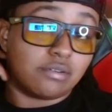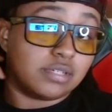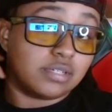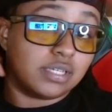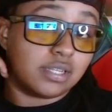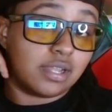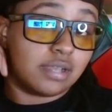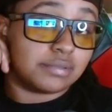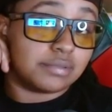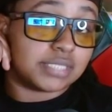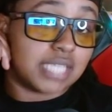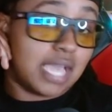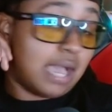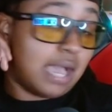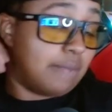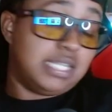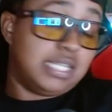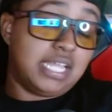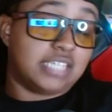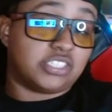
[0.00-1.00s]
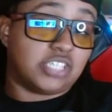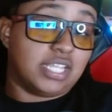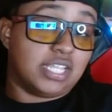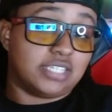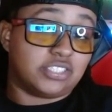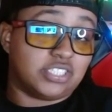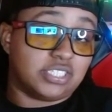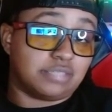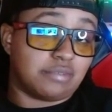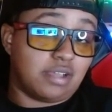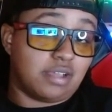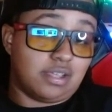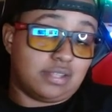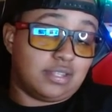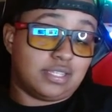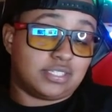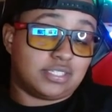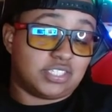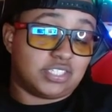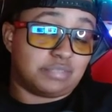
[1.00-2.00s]
You know what I'm saying? I mean, let's
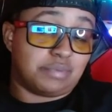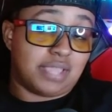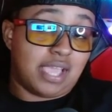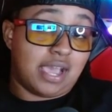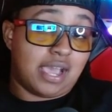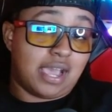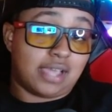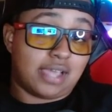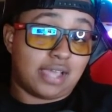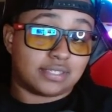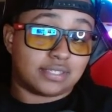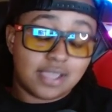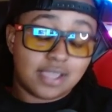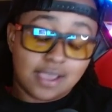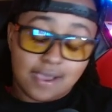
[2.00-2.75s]
just be honest.